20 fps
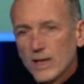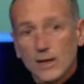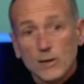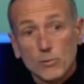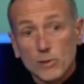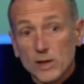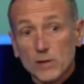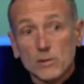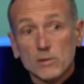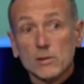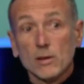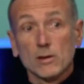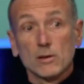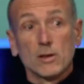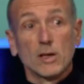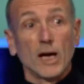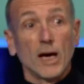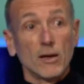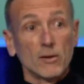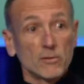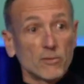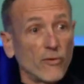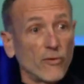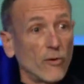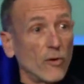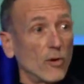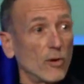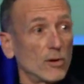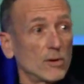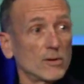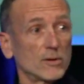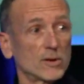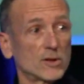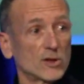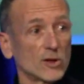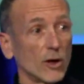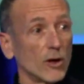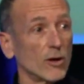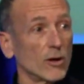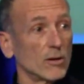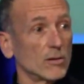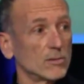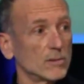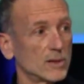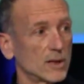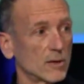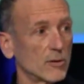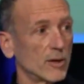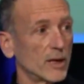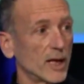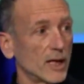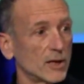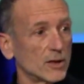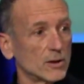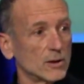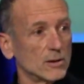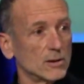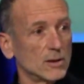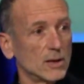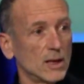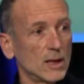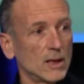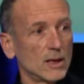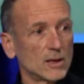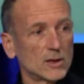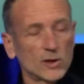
to make it. We do not count for the soil degradation.